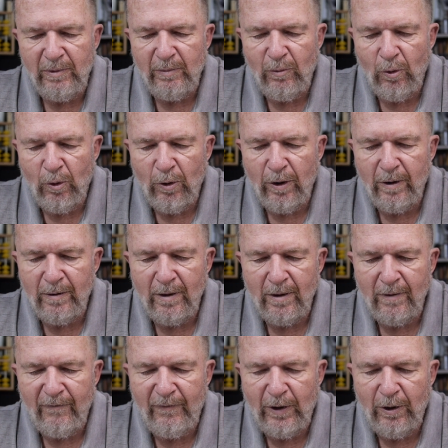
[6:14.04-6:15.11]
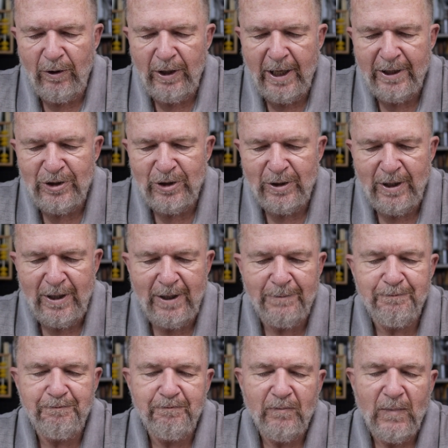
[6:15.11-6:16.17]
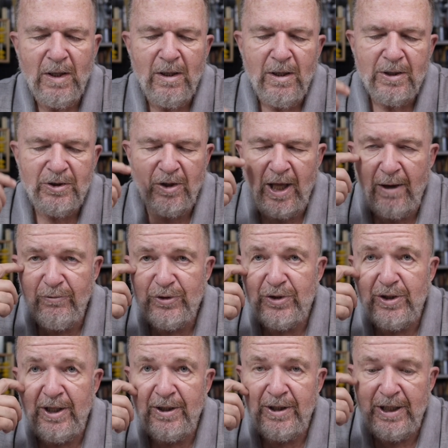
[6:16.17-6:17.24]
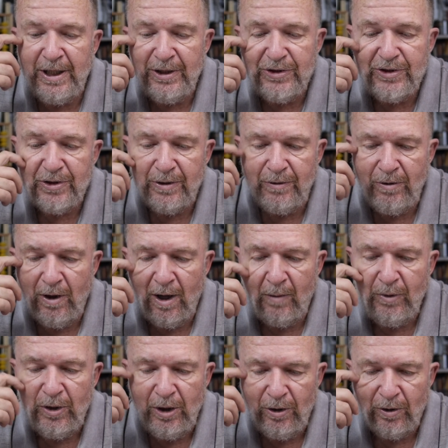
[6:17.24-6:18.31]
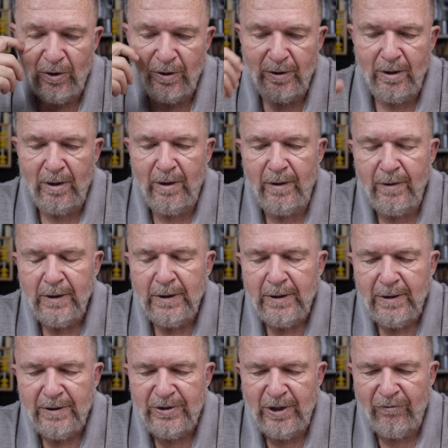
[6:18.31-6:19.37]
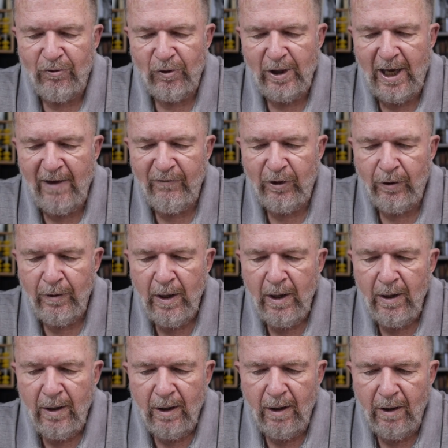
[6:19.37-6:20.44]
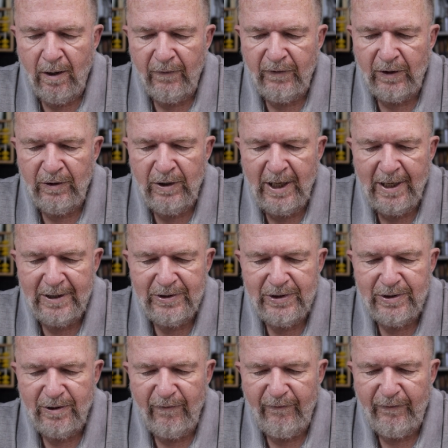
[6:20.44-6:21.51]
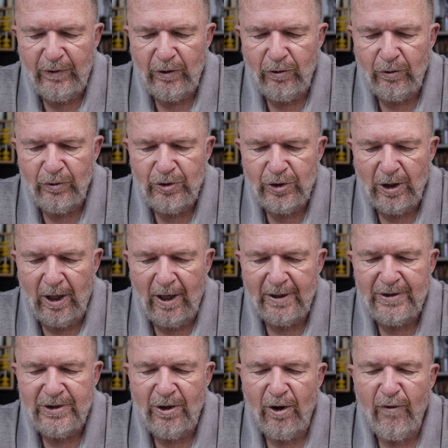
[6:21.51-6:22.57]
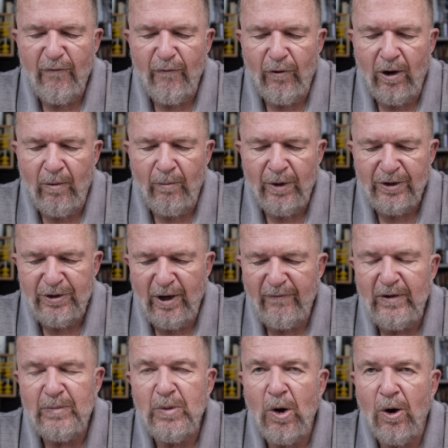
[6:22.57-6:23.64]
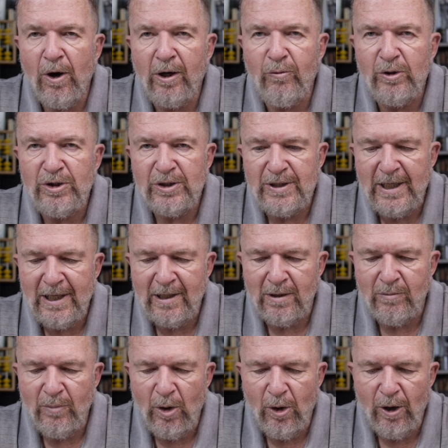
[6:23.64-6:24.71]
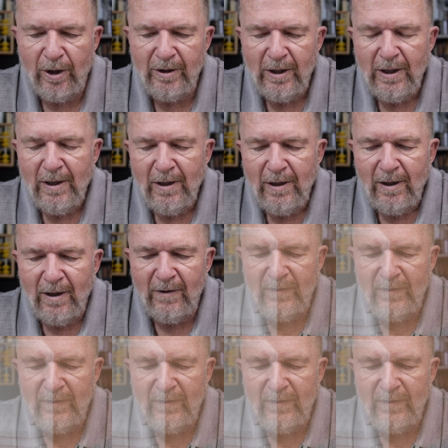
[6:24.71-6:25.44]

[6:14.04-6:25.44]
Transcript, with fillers: bit more uh, variation in it. So that was in East Nob Hill, uh, Central Avenue. Uh, the next few shots are from McDuffie Park, which is Hidden Park. Uh,